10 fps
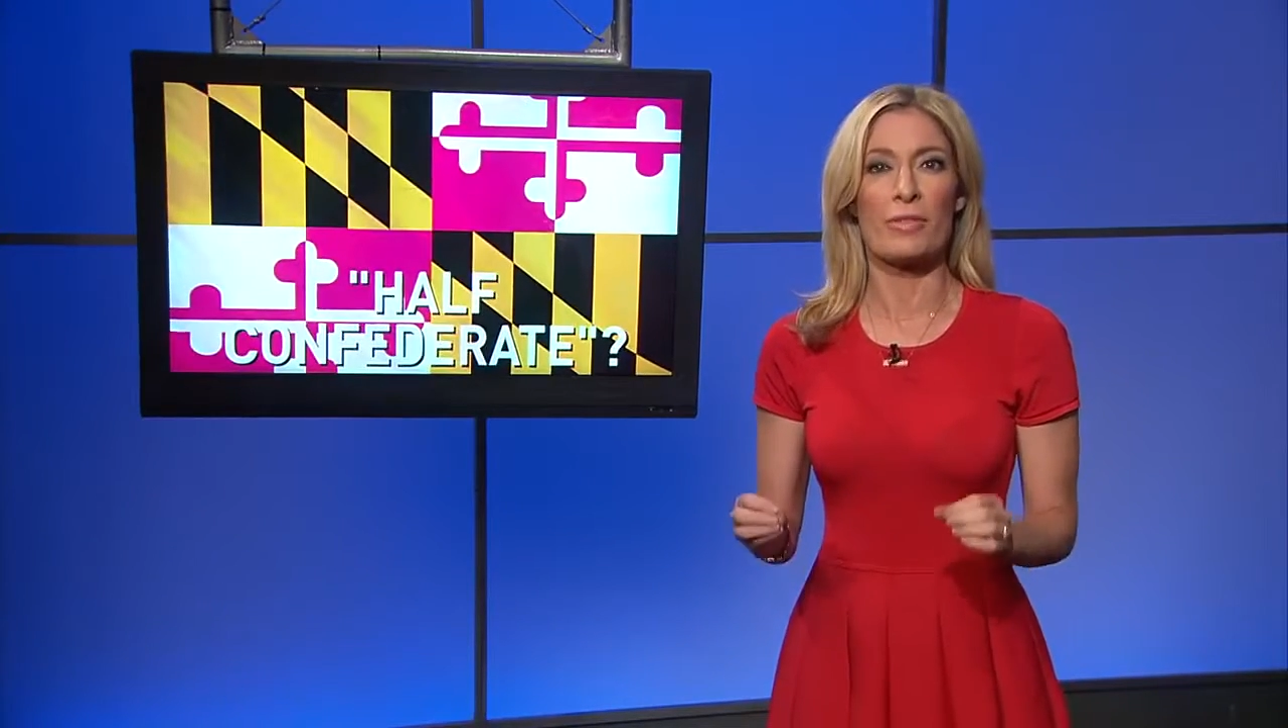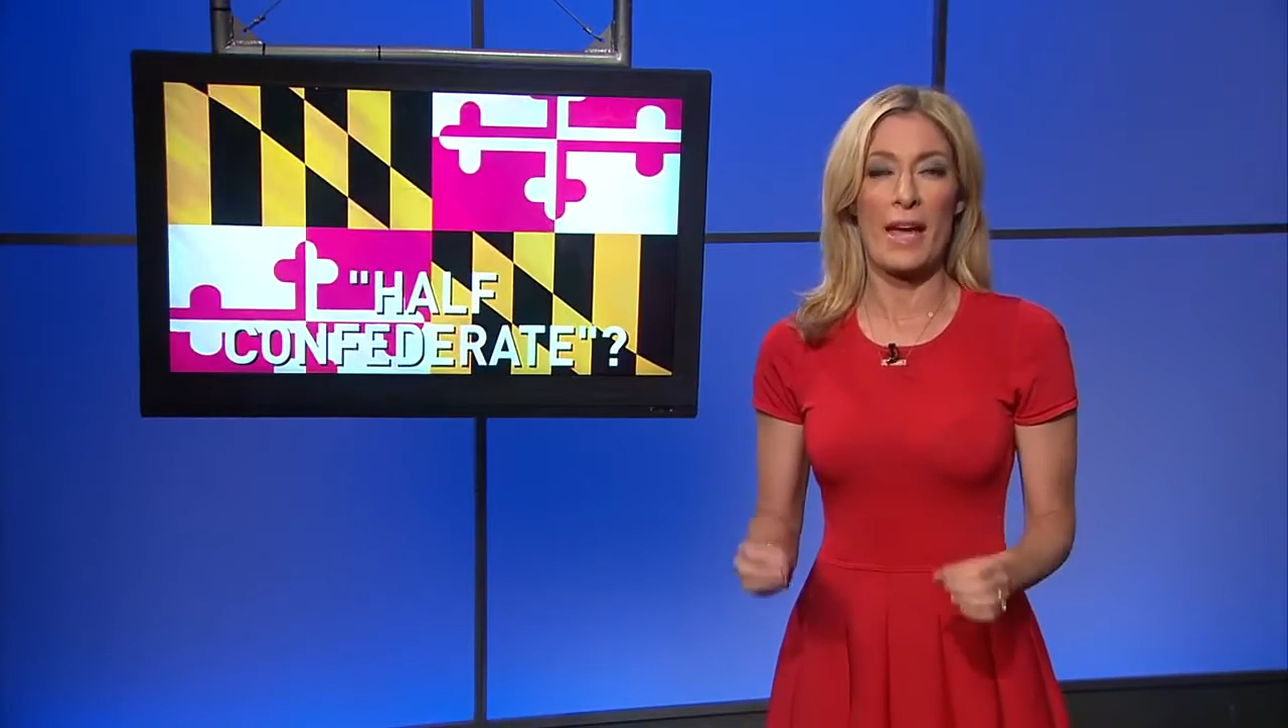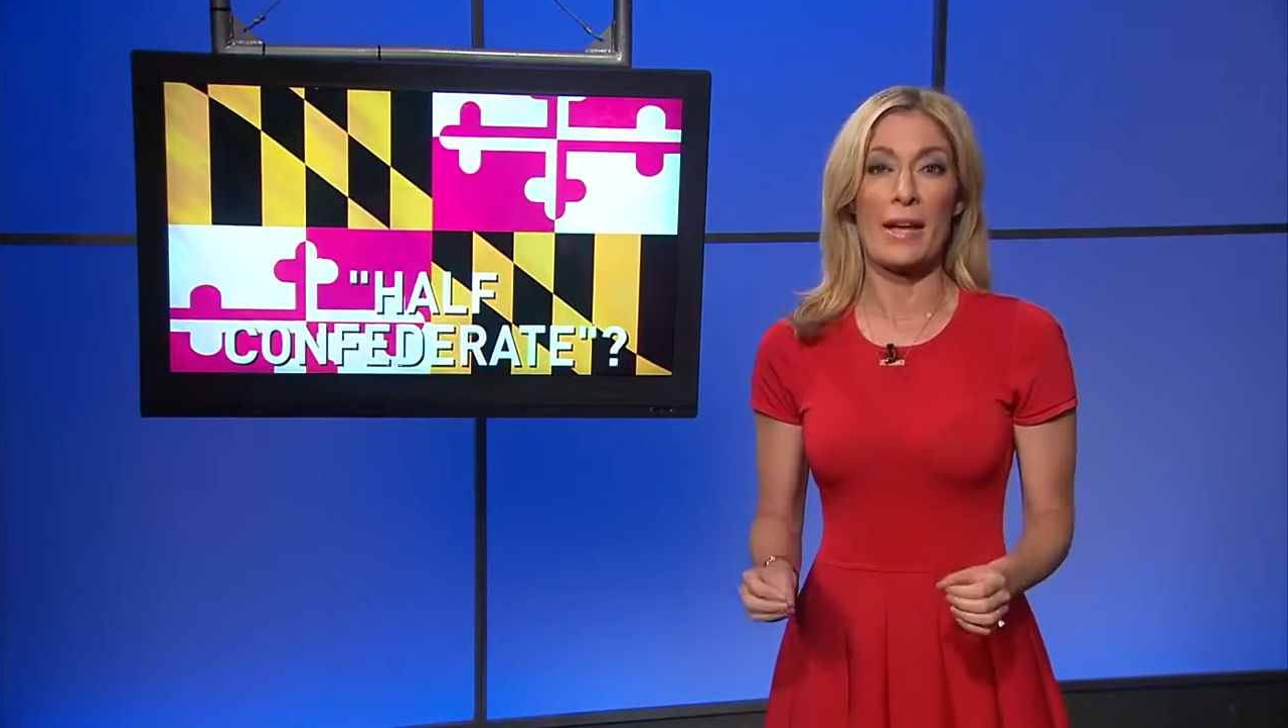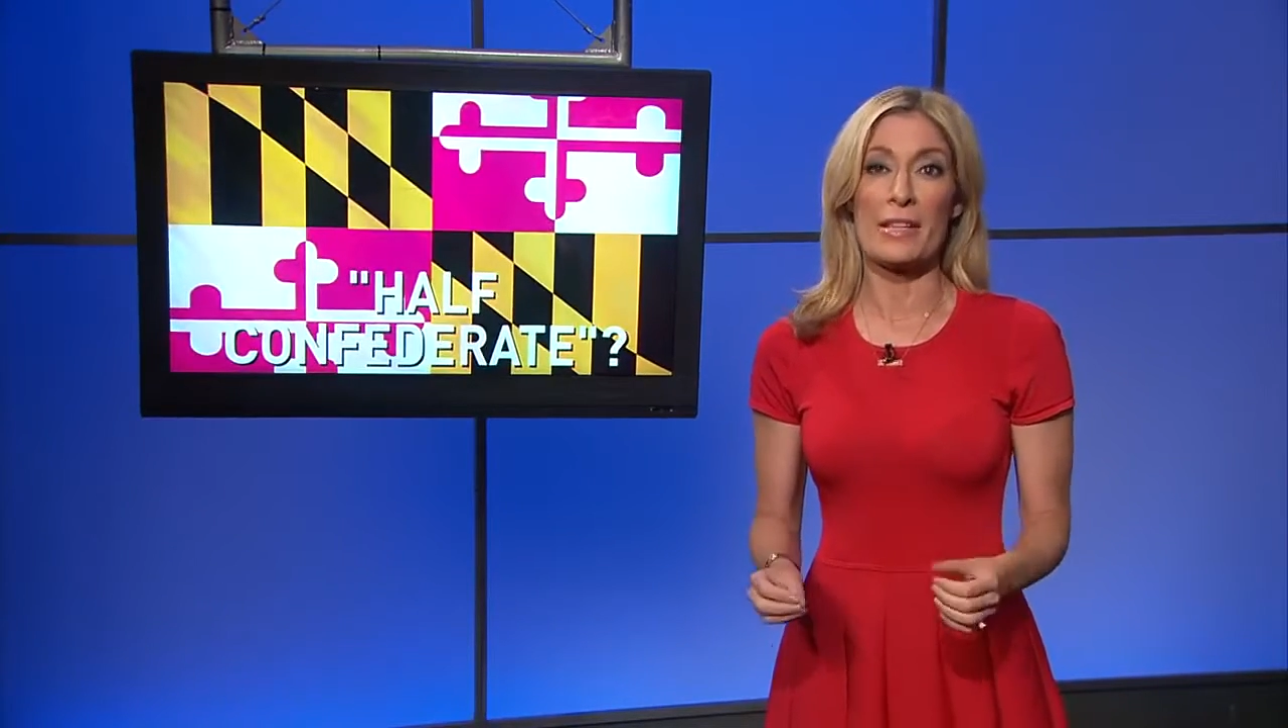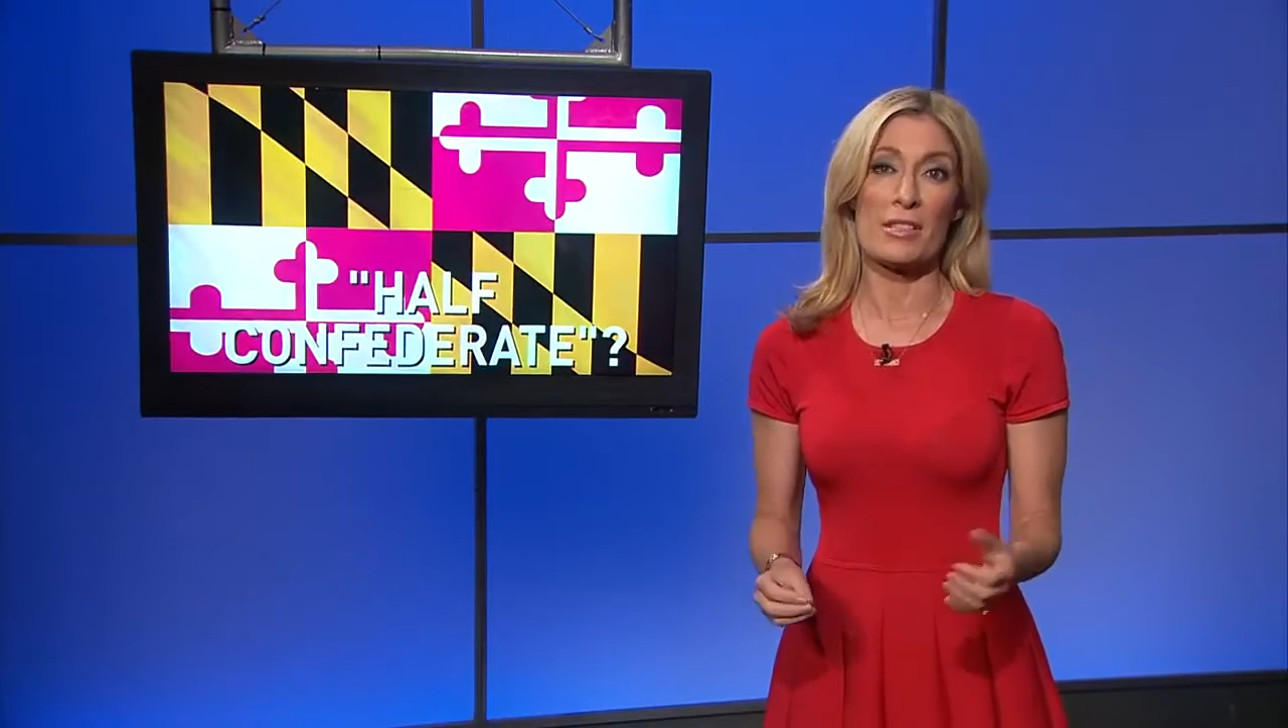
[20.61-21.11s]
flag.